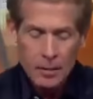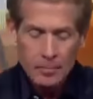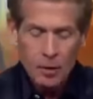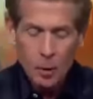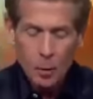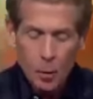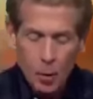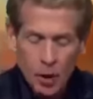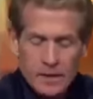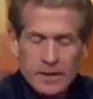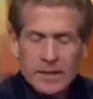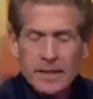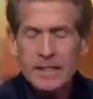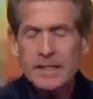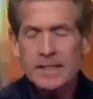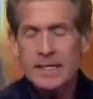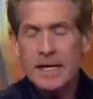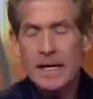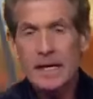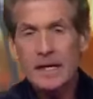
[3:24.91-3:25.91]
But once
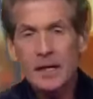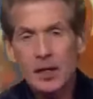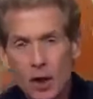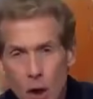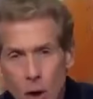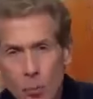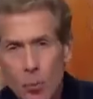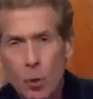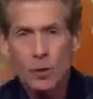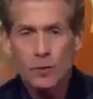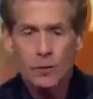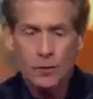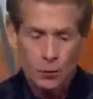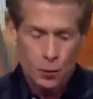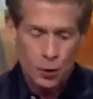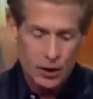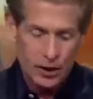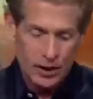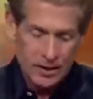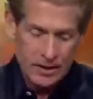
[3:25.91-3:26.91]
he said no more
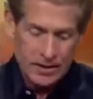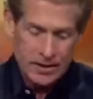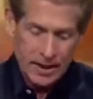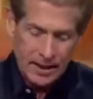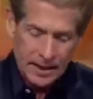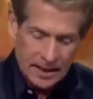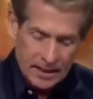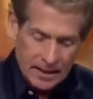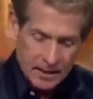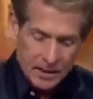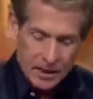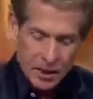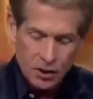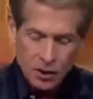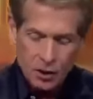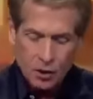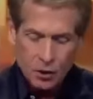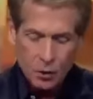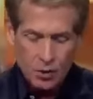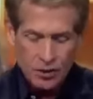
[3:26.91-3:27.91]
threes and he
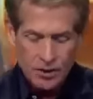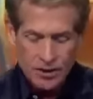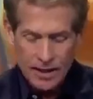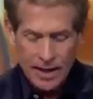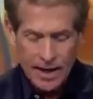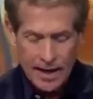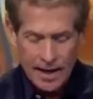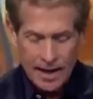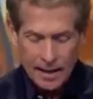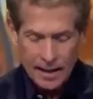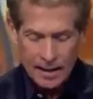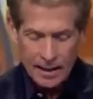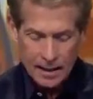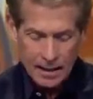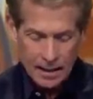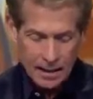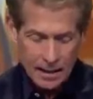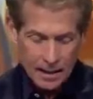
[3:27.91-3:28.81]
continued to attack,